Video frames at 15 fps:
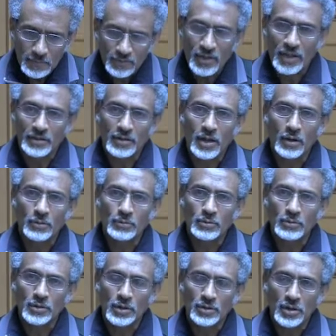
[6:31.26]
sat down
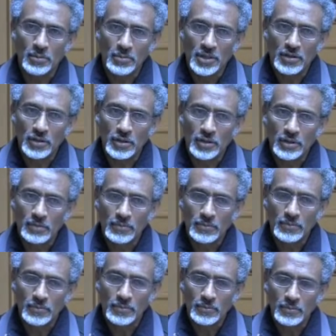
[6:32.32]
in their meeting,
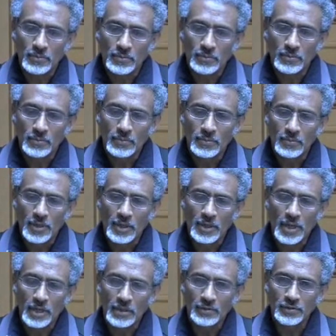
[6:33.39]

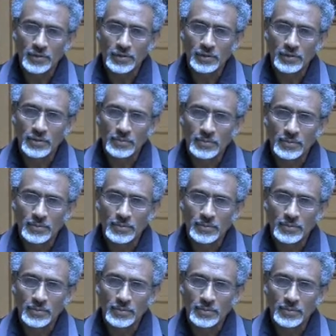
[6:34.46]
and I listened.